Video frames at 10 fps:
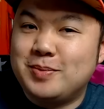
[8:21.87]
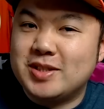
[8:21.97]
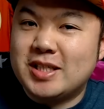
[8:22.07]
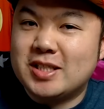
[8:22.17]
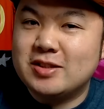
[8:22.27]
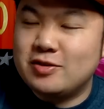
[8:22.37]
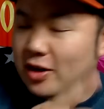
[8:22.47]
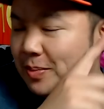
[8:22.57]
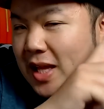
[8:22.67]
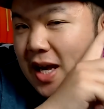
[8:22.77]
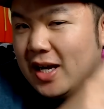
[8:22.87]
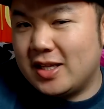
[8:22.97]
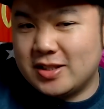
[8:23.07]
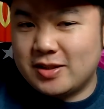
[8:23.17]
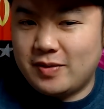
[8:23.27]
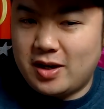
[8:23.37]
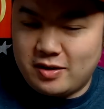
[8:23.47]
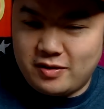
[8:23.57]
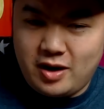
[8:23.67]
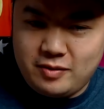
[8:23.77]
positions. Vote up in the eye things over
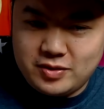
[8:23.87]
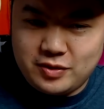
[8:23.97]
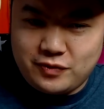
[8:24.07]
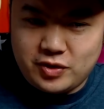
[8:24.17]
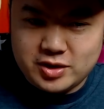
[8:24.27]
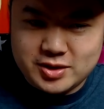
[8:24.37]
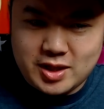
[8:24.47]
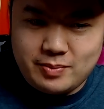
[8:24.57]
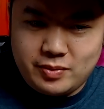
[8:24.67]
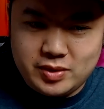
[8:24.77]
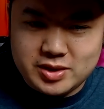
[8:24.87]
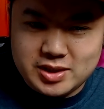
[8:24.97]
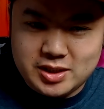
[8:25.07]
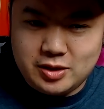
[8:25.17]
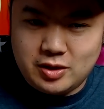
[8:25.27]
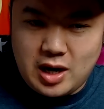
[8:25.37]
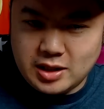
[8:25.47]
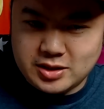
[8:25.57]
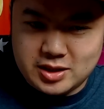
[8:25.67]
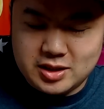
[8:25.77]
here after the first game. I want to see your
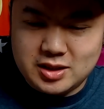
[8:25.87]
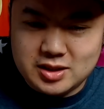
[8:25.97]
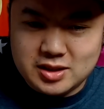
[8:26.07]
eyes on this.